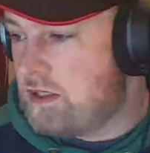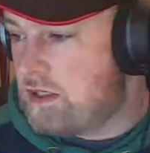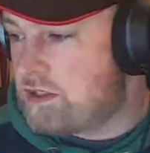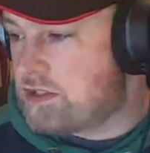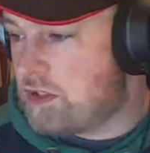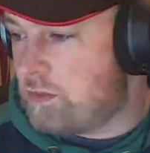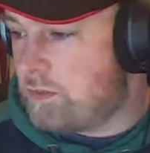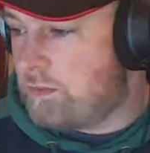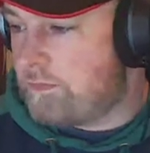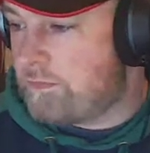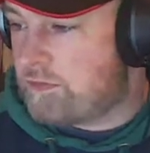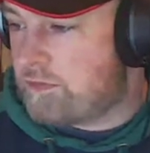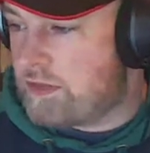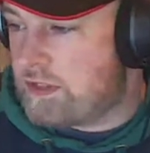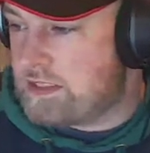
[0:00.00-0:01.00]
So
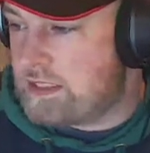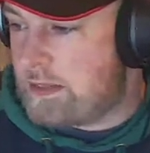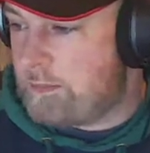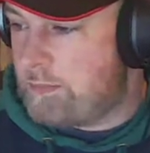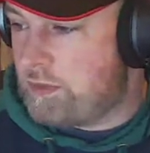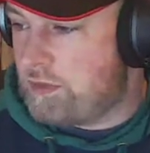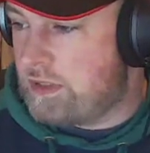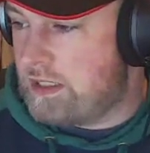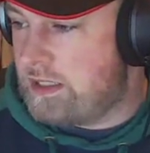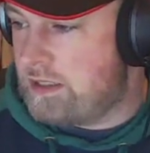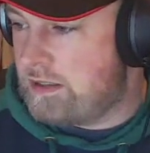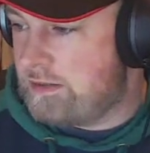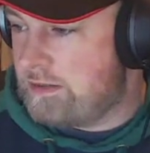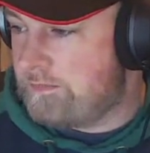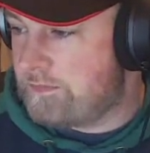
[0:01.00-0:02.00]
for example,
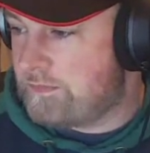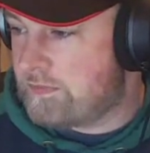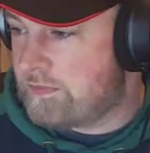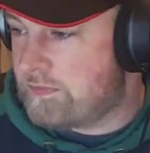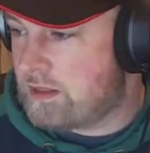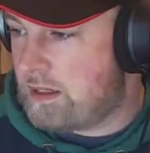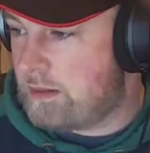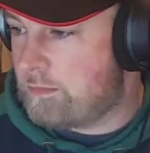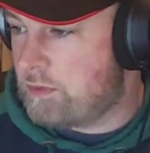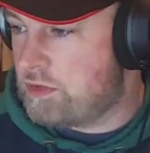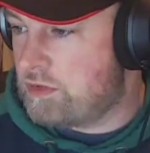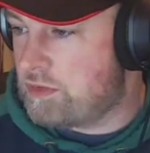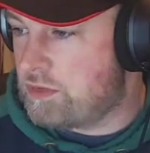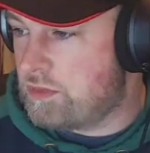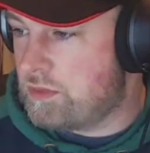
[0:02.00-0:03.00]
here I'm going to
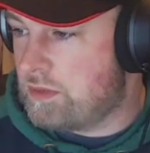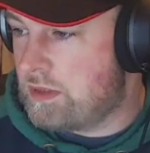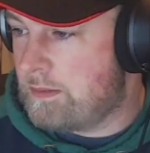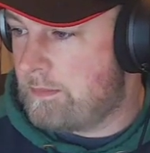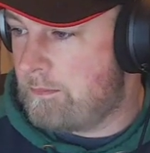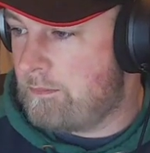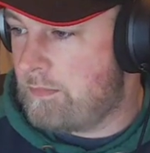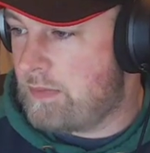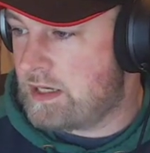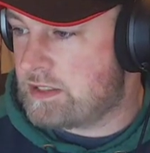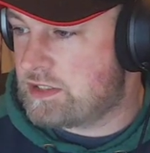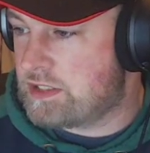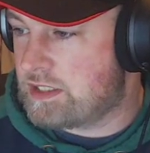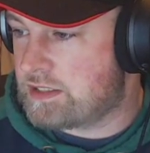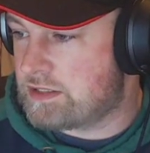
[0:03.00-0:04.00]
do
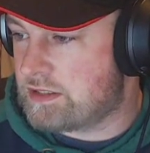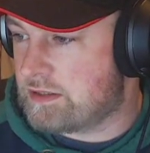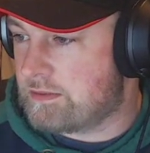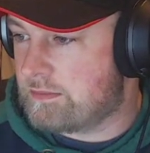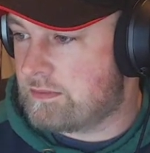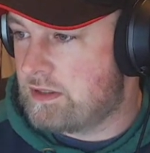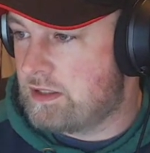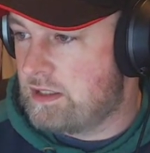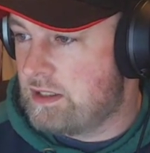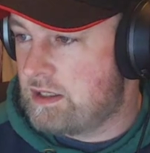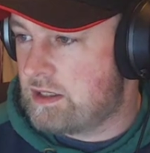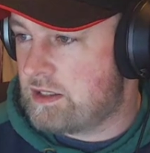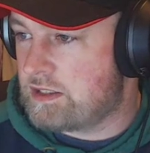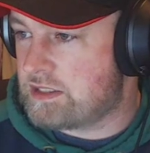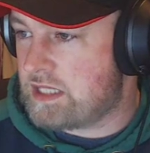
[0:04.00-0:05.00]
Manchester
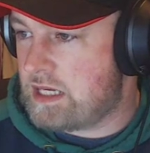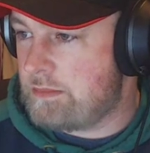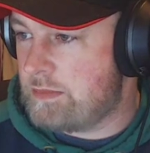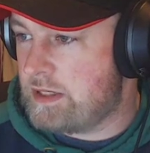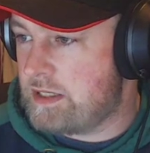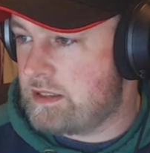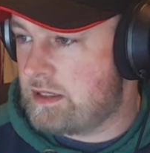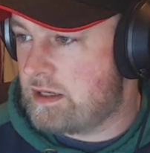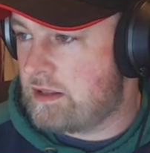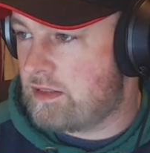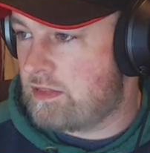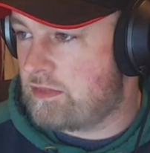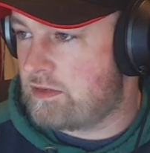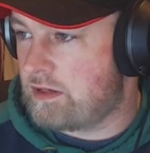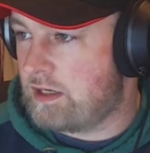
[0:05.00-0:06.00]
because I'm in
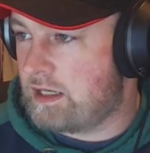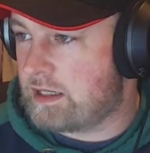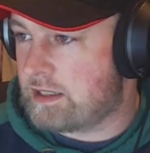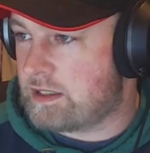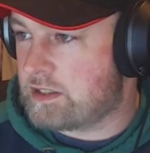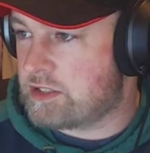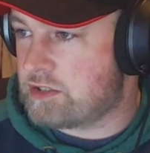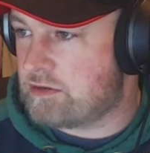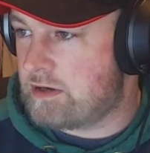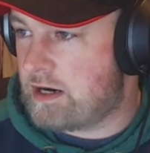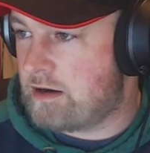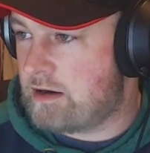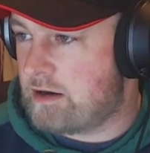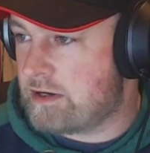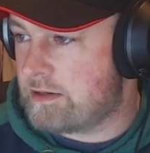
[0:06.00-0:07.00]
the Lancashire
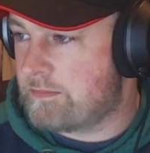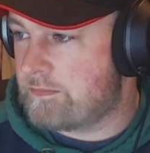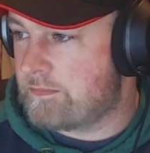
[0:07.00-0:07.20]
area.